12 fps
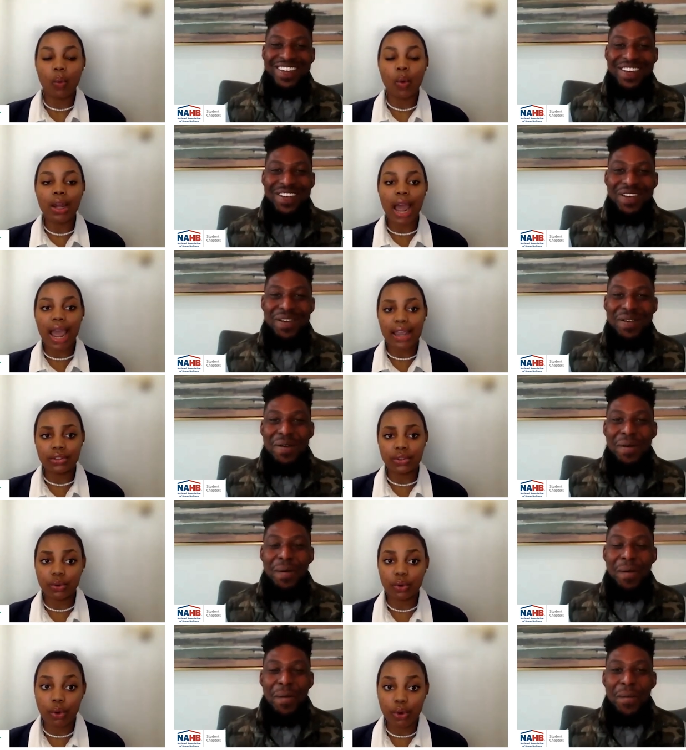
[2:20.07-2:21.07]
Speaker 1: what high
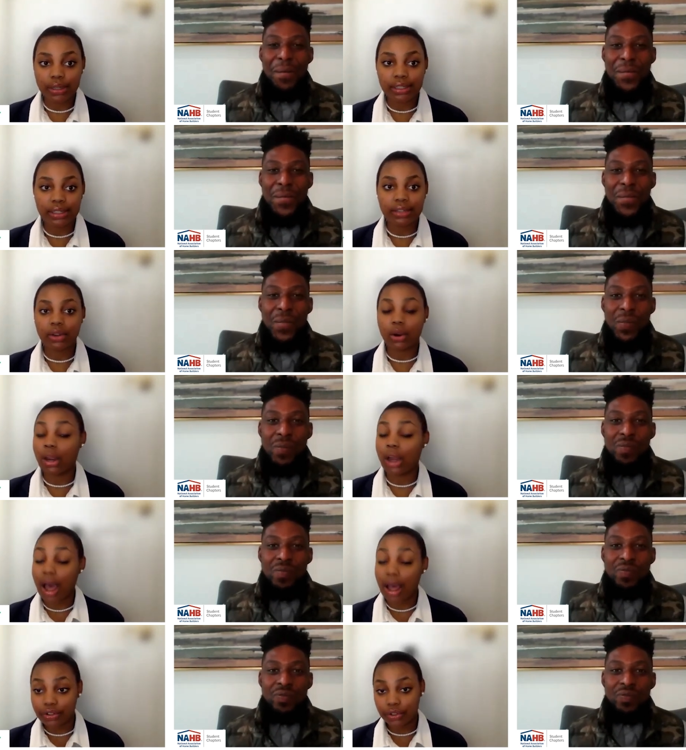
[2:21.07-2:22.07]
school courses or
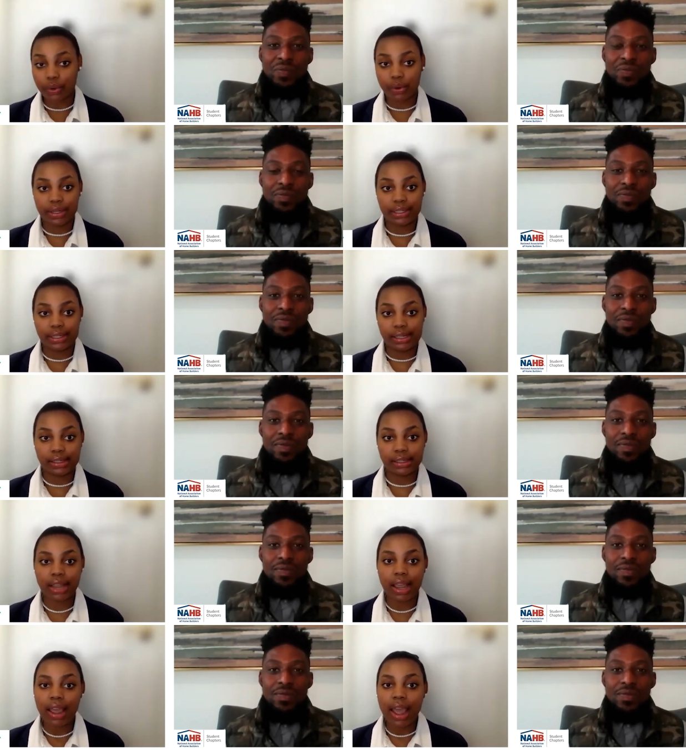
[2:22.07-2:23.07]
college
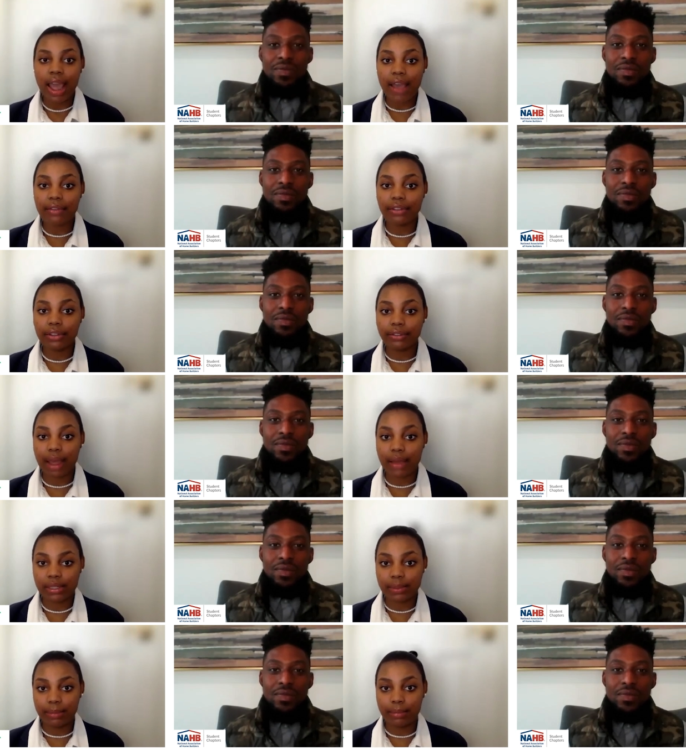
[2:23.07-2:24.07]
courses have you
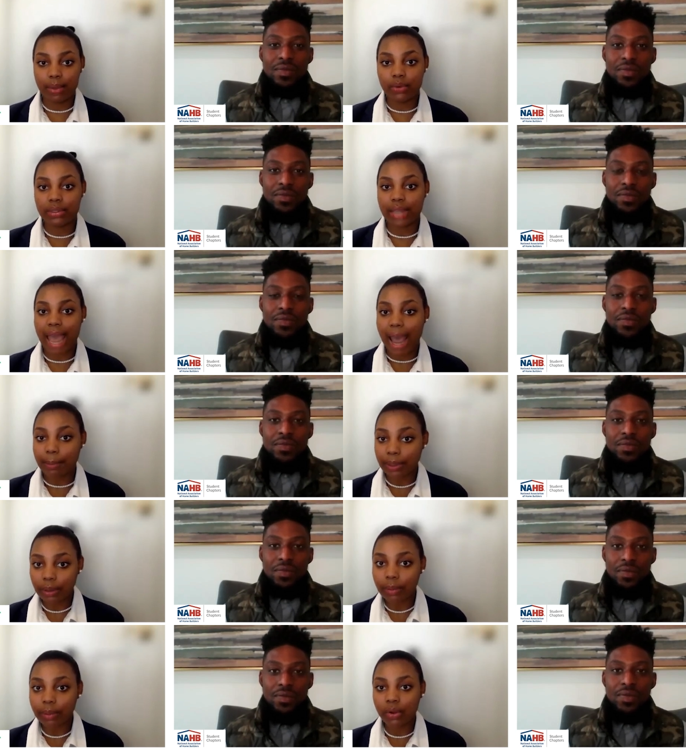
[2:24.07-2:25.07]
found to be most
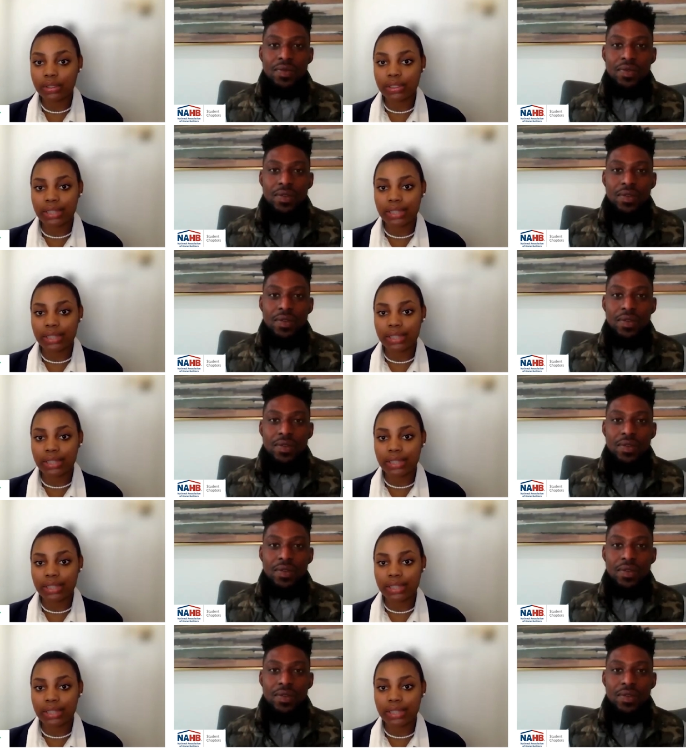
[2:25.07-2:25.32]
applicable